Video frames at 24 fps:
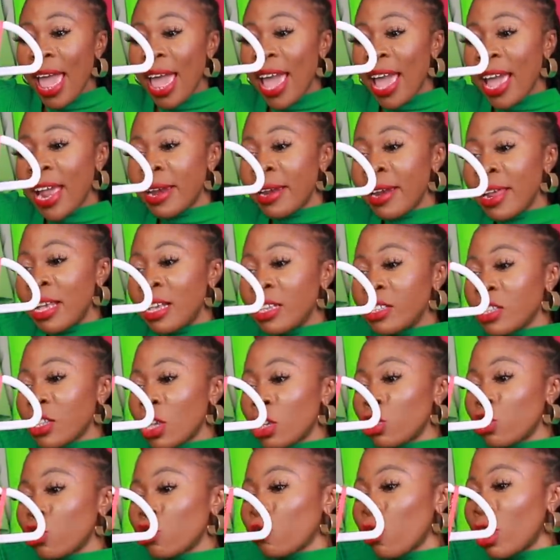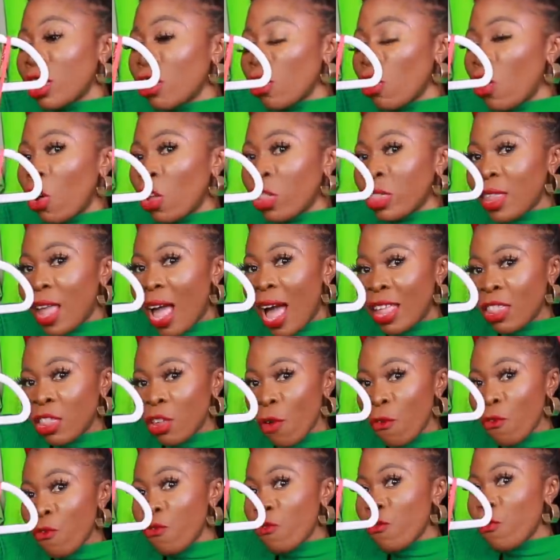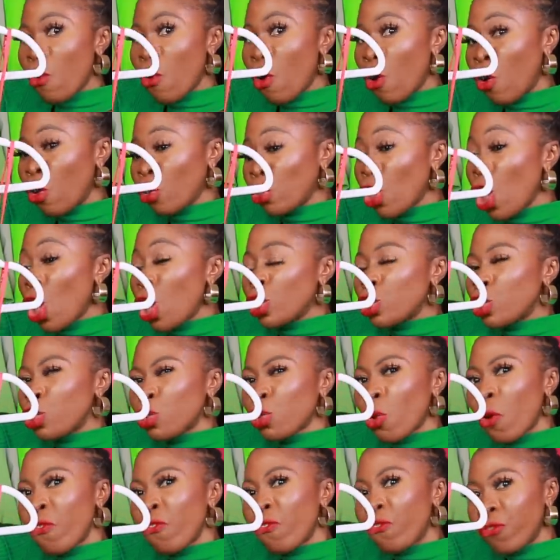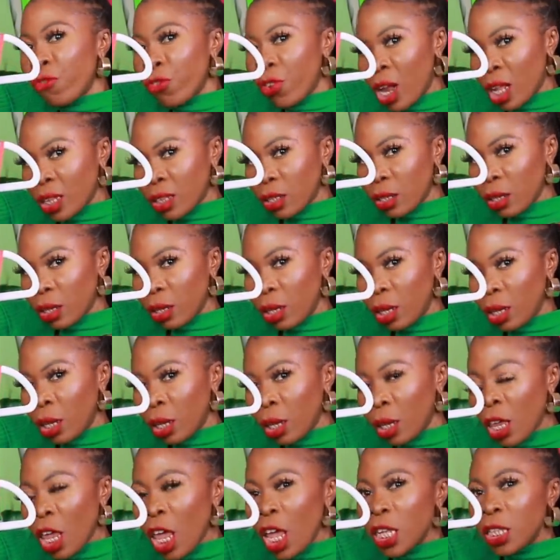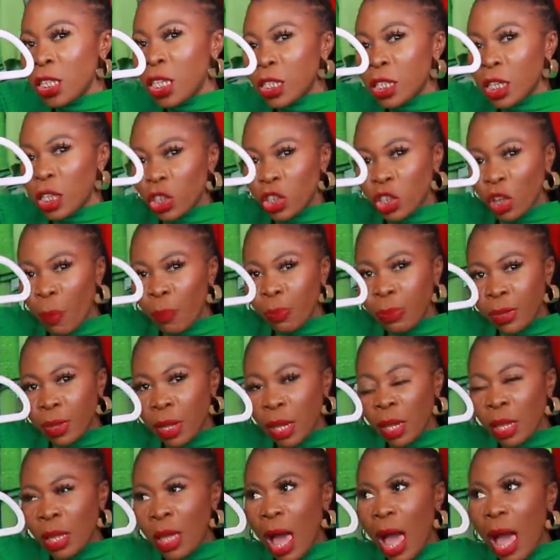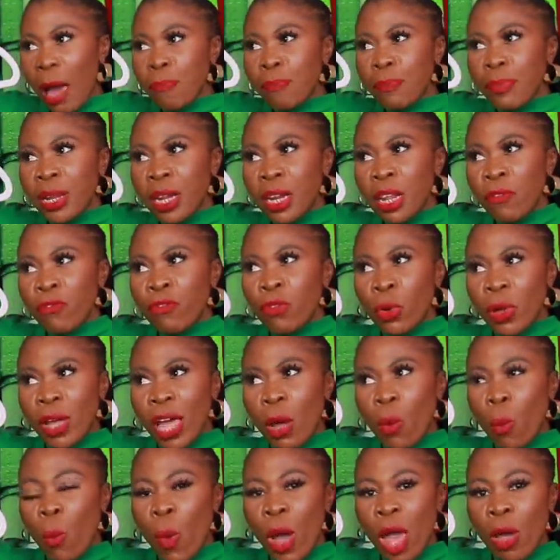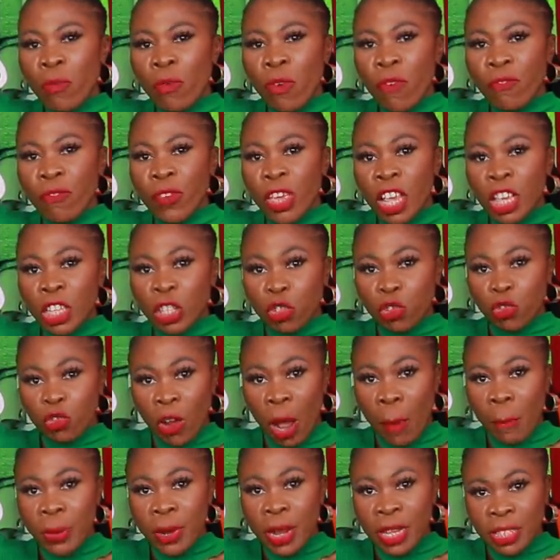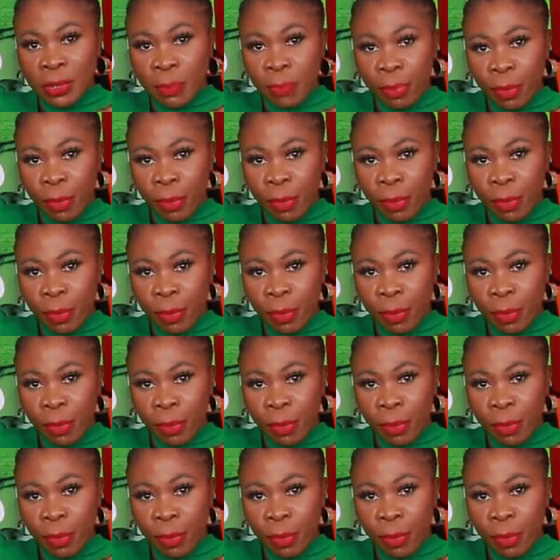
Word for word: And it's a straight cut at the front. So flattering. This is something I believe you can wear with a strapless